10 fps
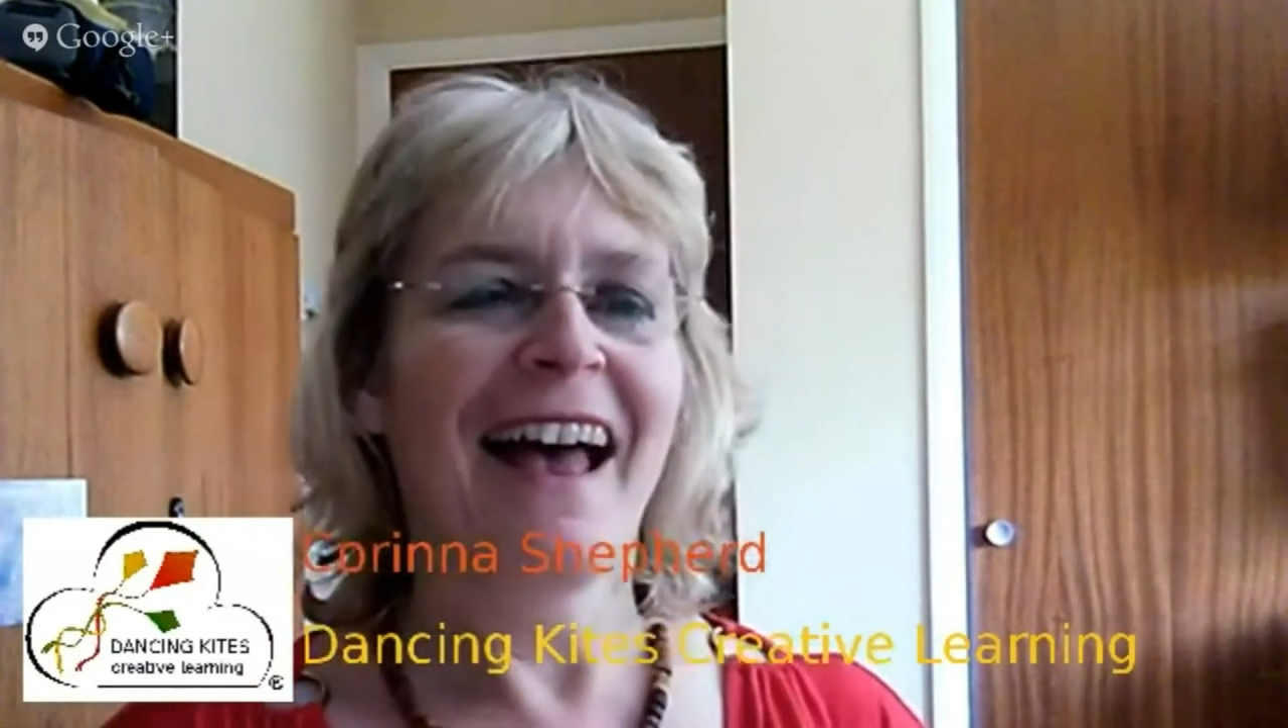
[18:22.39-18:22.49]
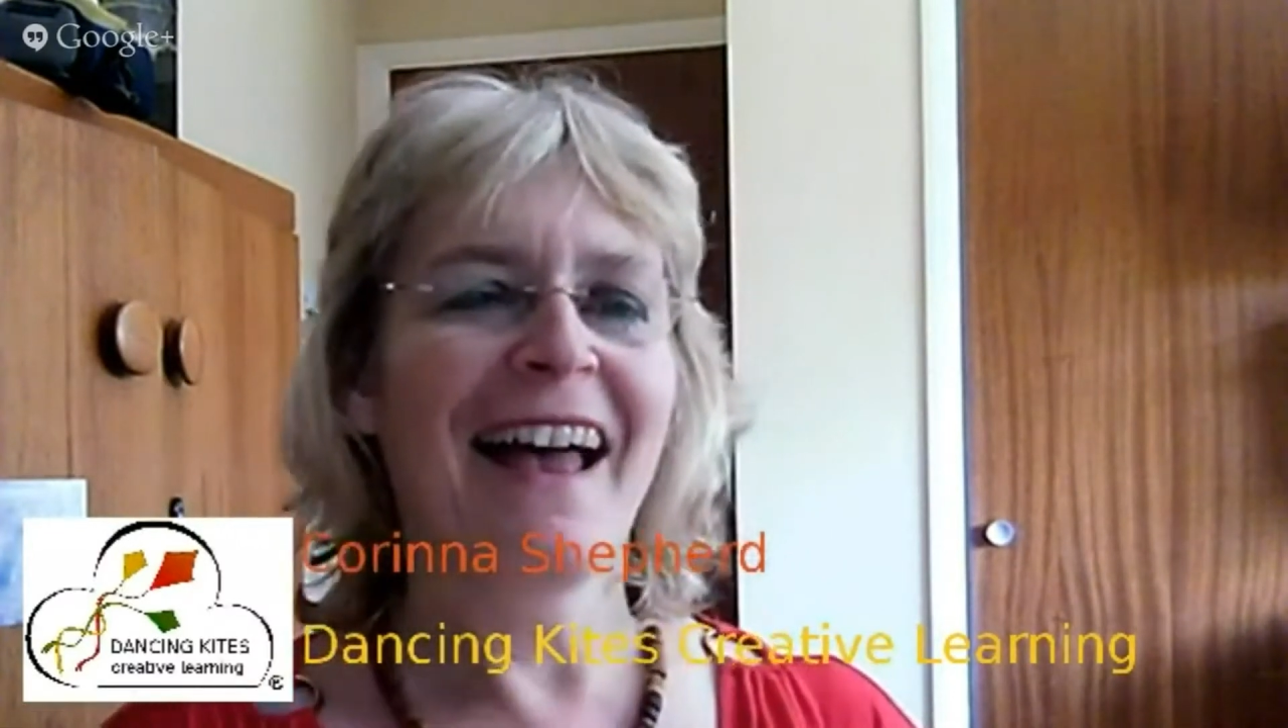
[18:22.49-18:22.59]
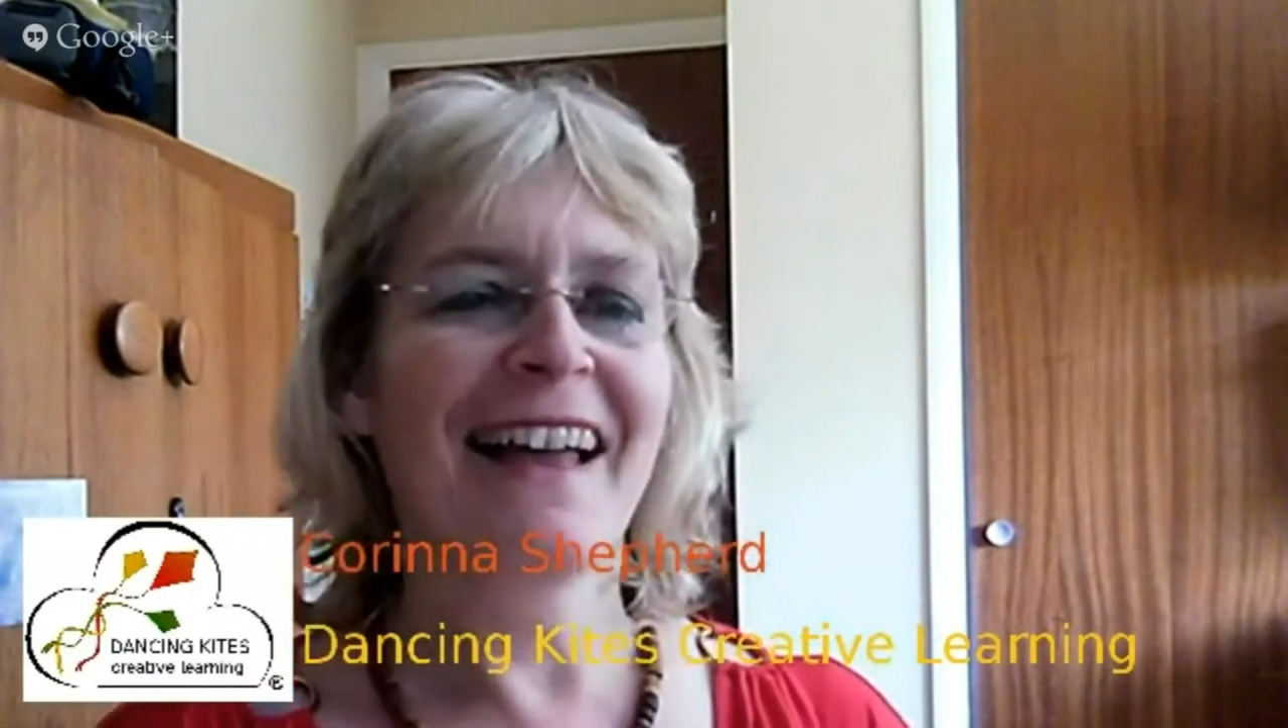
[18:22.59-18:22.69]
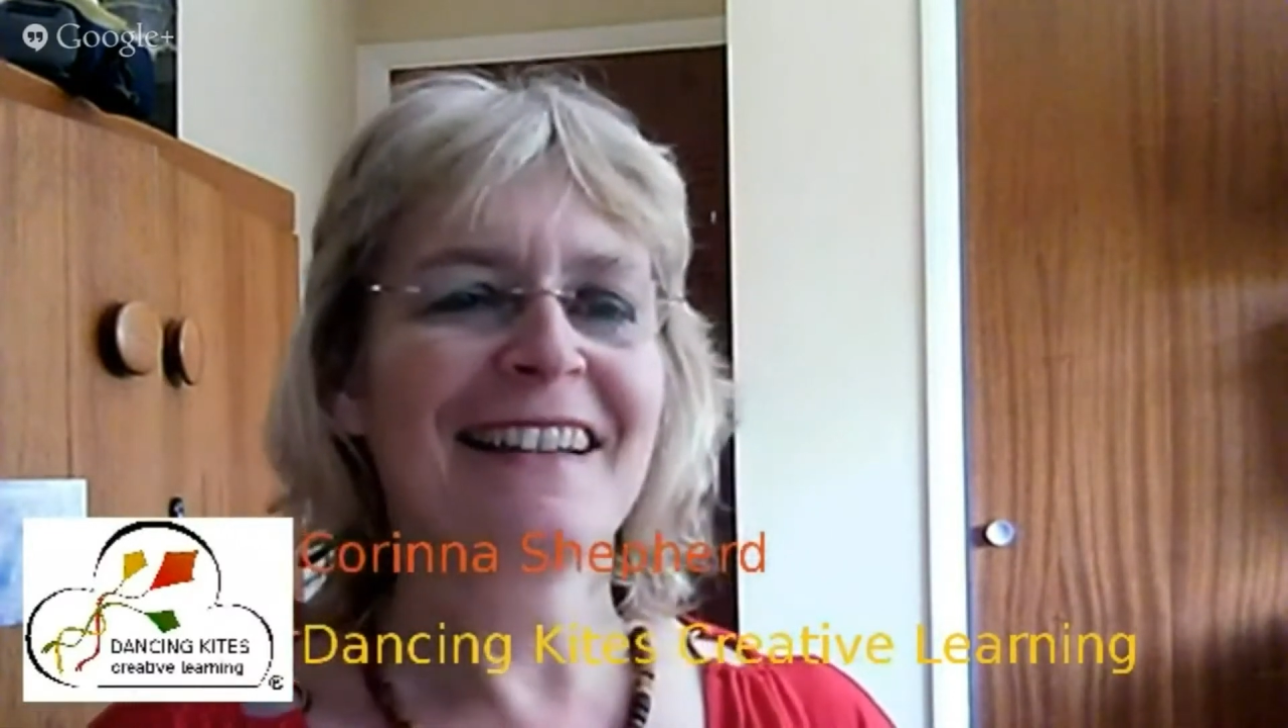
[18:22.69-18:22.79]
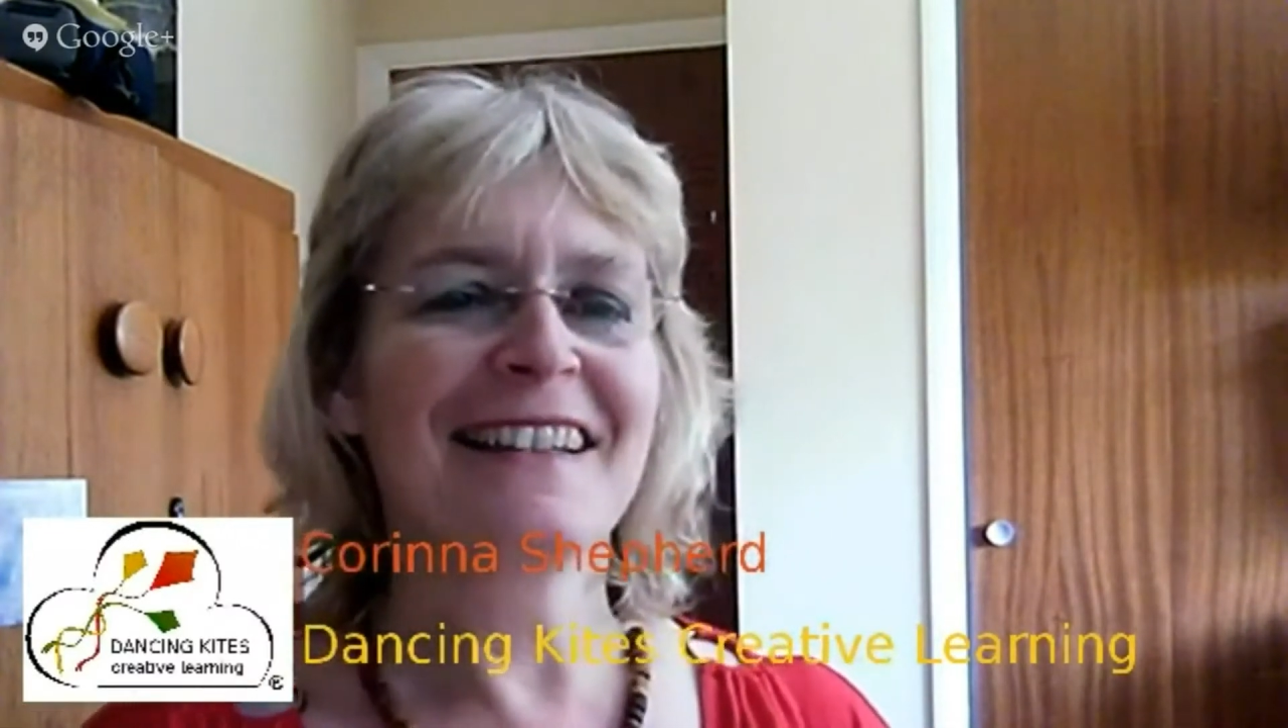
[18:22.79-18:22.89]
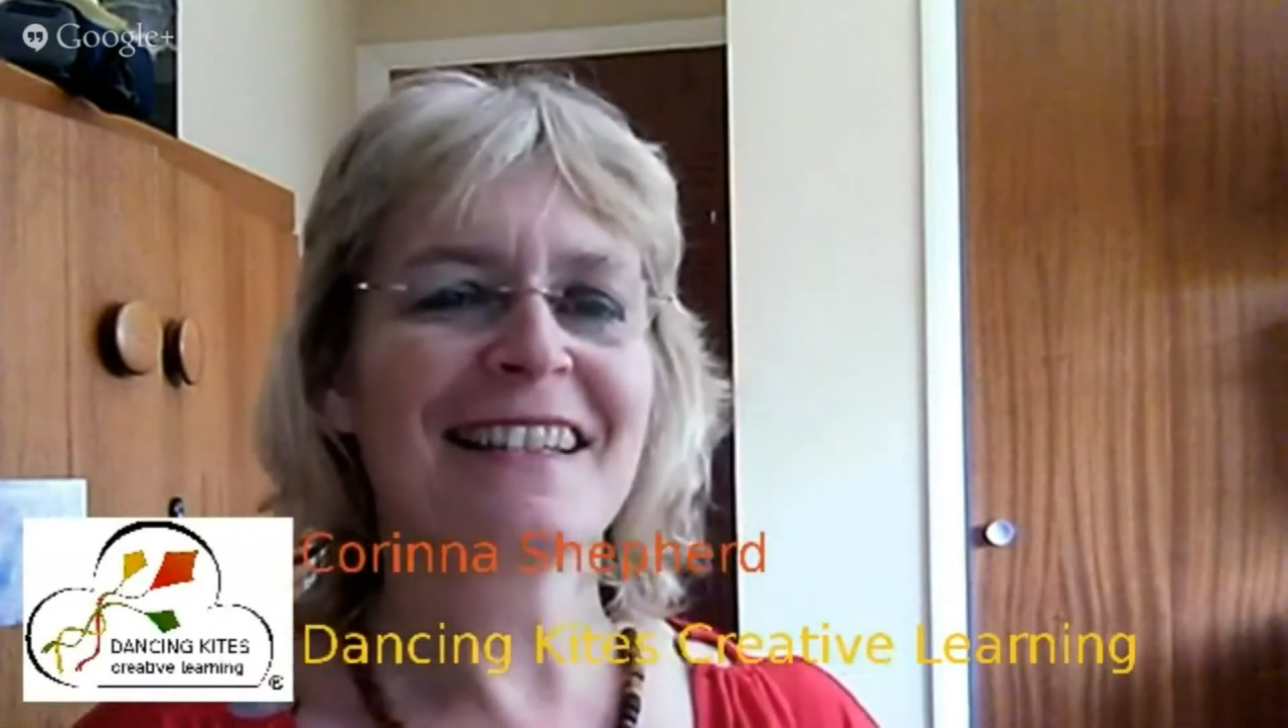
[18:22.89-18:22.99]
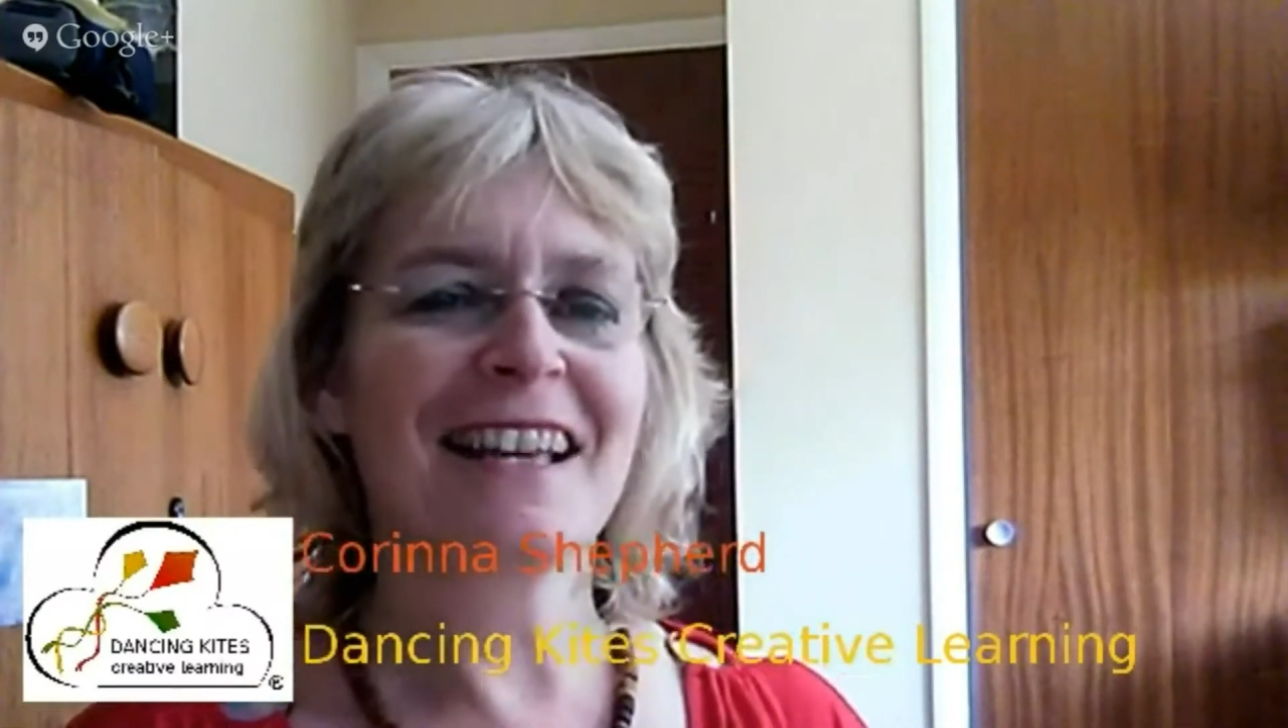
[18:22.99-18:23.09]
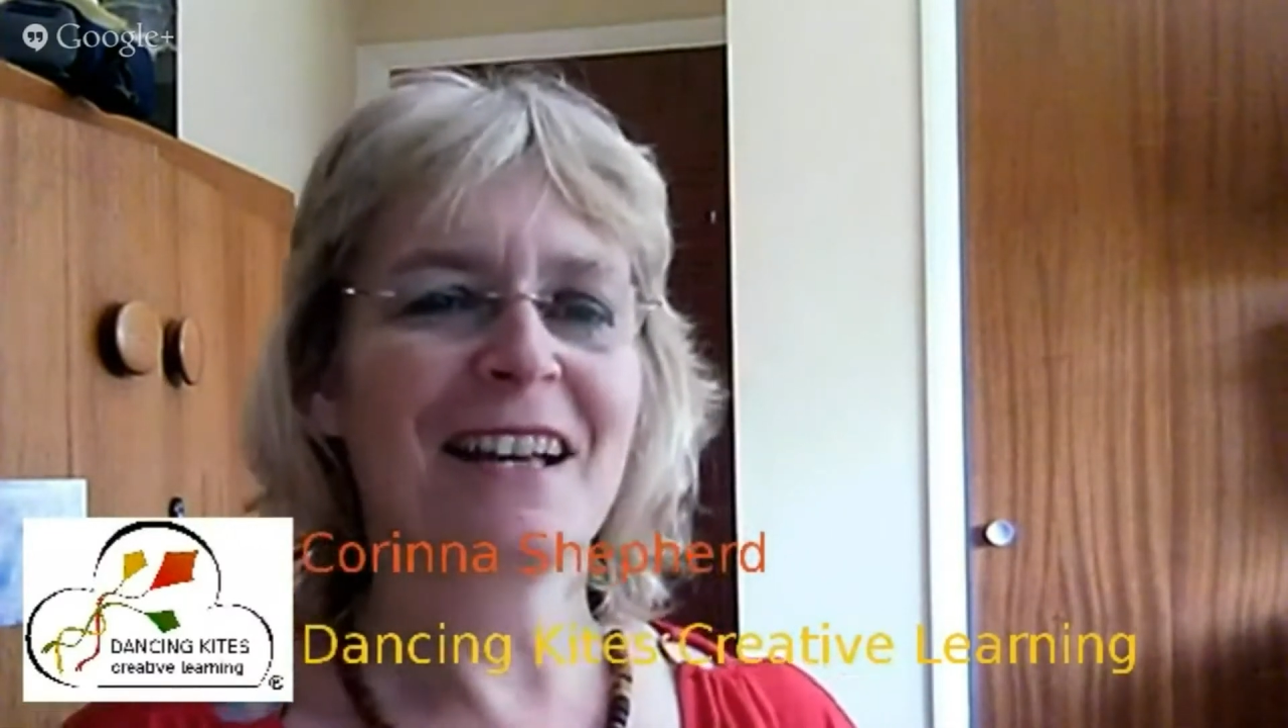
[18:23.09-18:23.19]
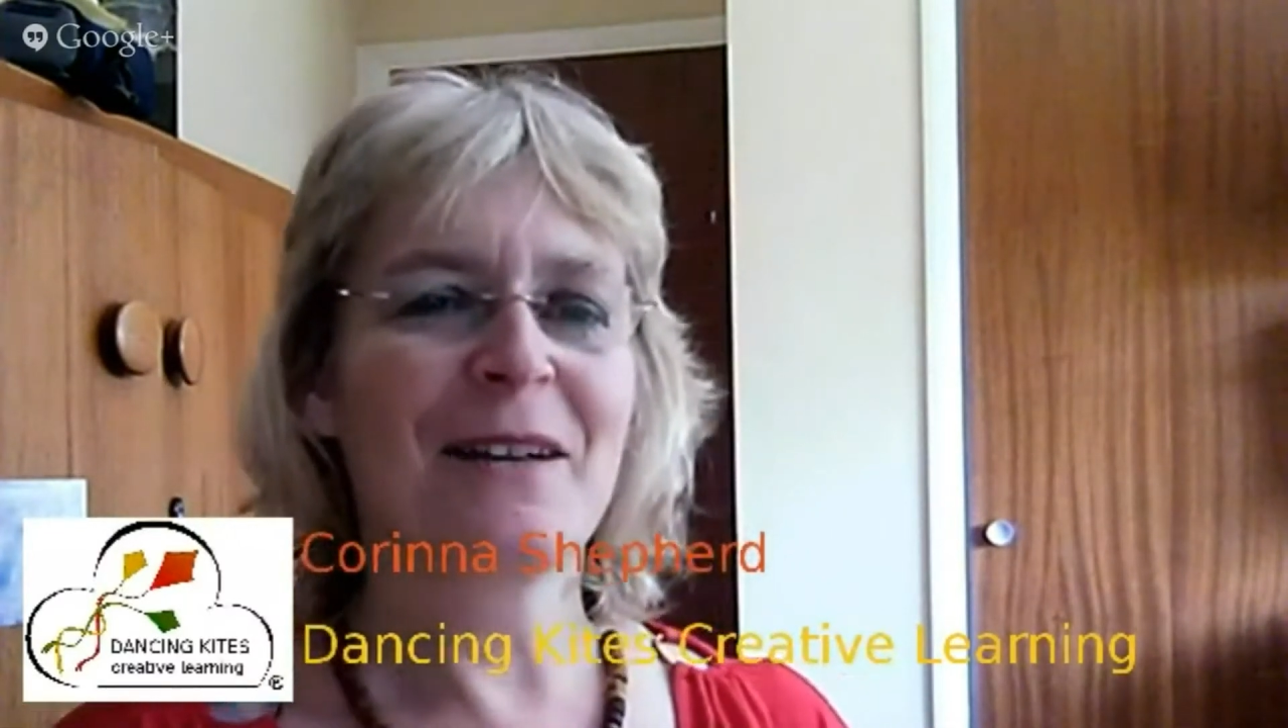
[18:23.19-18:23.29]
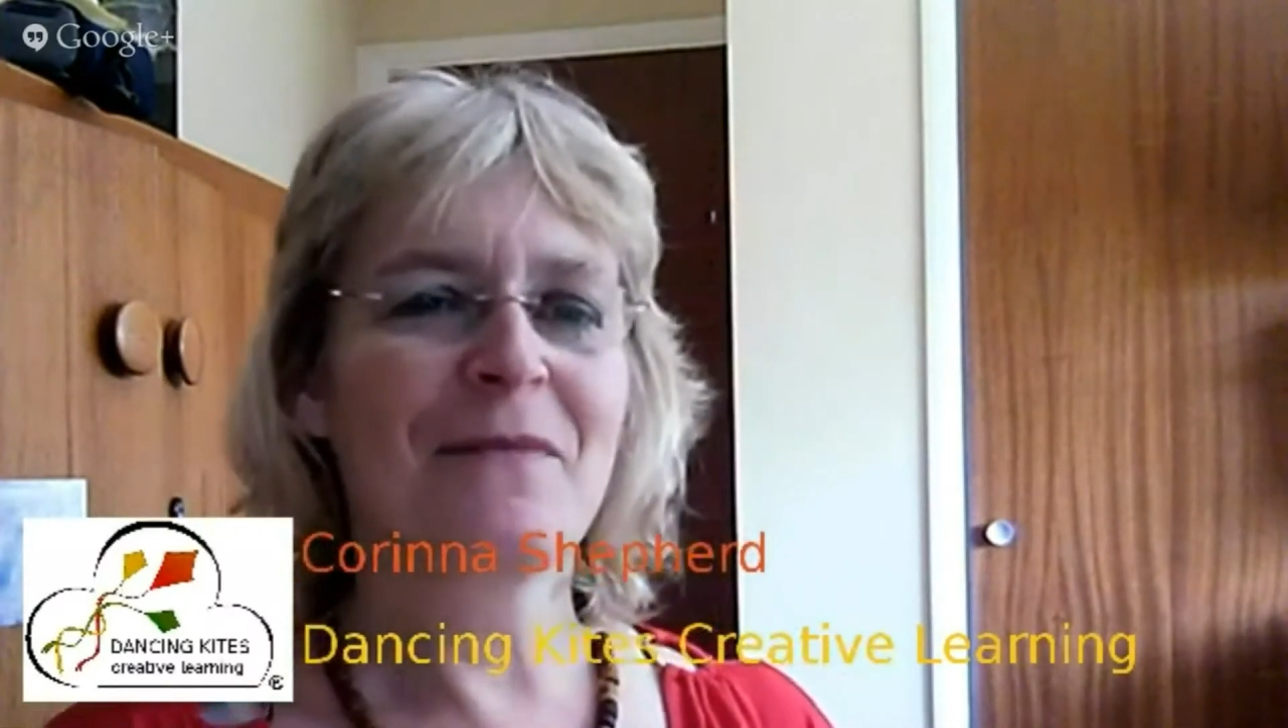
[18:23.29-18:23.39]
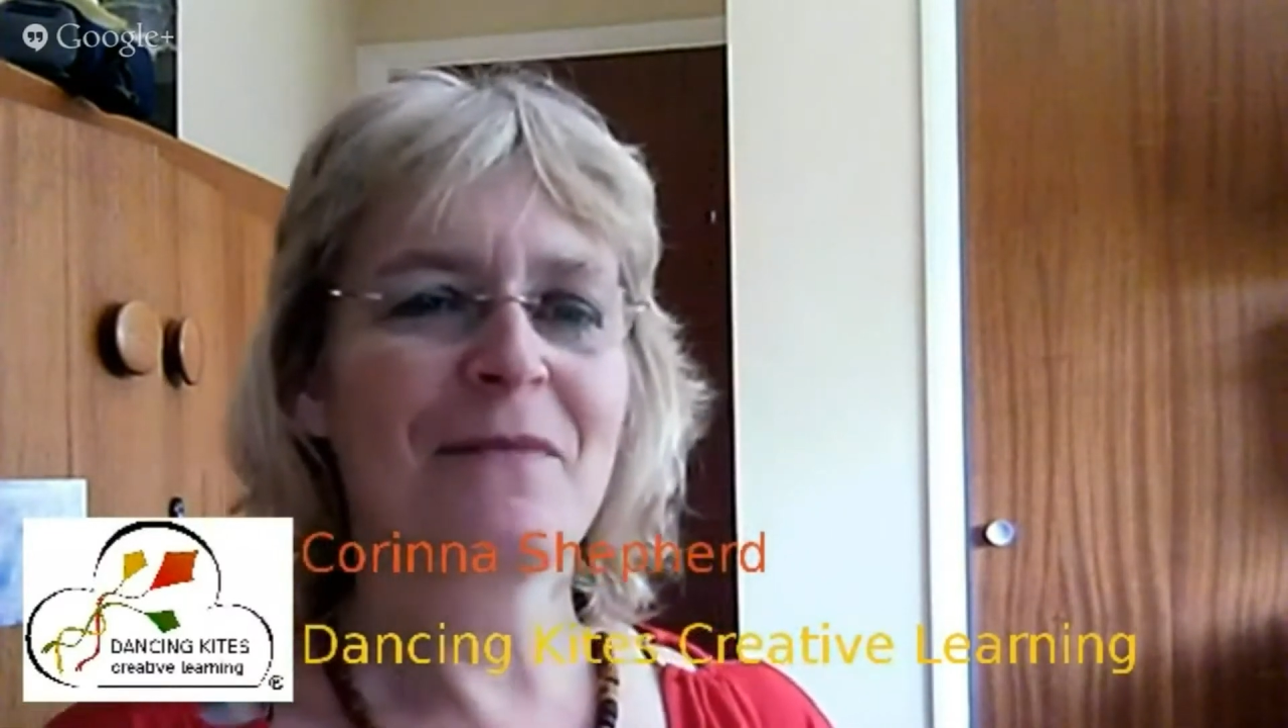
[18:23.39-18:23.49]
And I